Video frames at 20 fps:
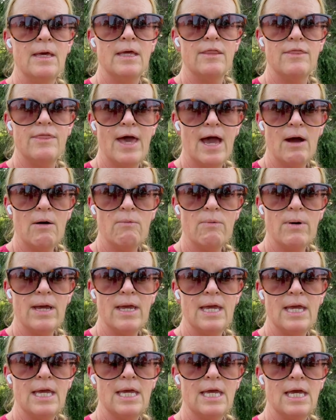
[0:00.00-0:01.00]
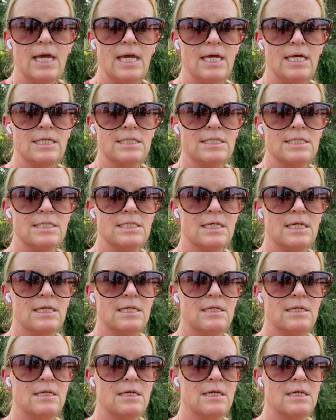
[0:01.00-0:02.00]
That way it's
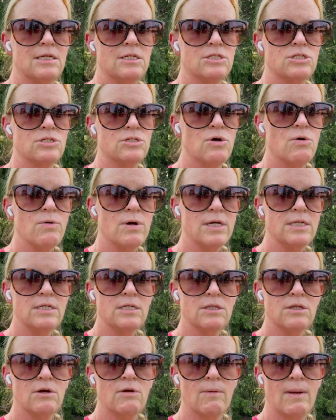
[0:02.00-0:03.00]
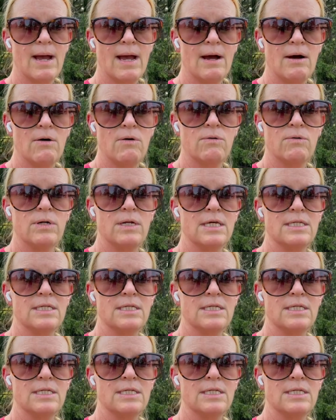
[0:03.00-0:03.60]
going to soak into the ground.